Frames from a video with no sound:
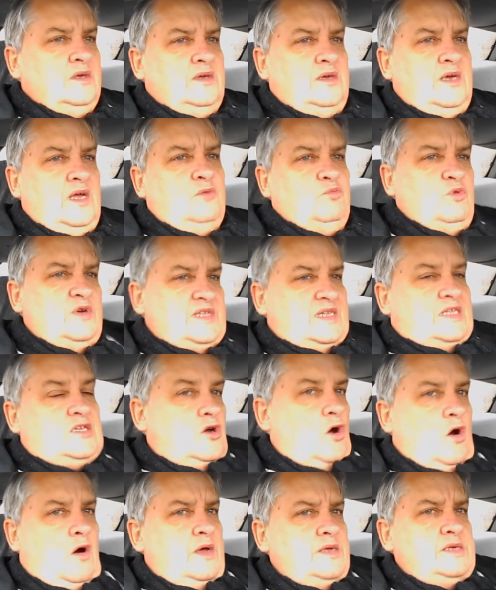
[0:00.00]
get with
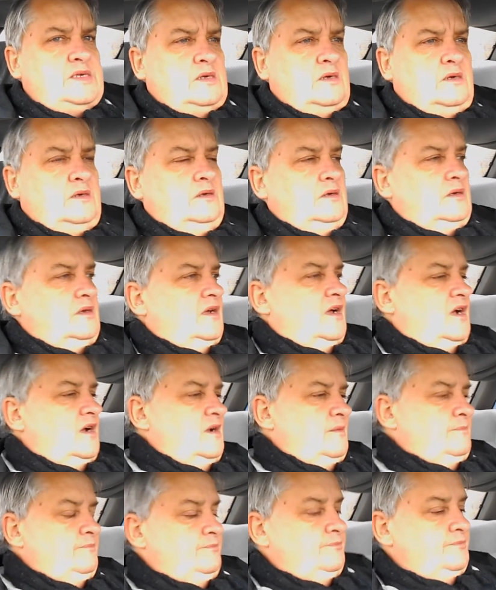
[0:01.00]
it, guys.
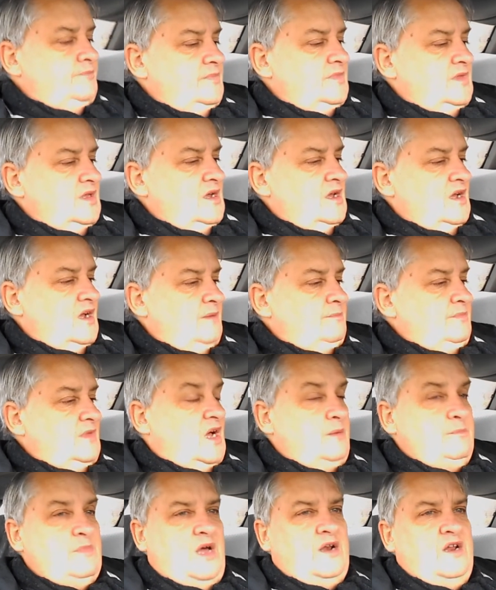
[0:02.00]
I'm
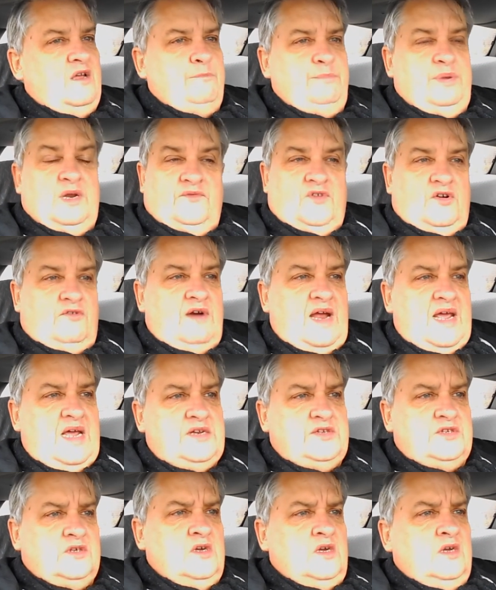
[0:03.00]
on a bit of a
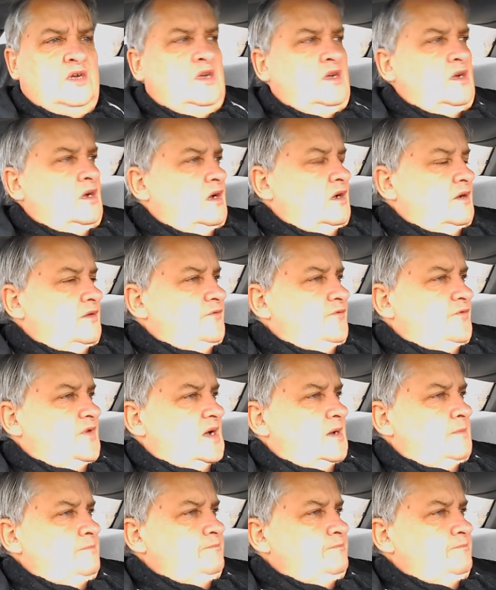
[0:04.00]
rant of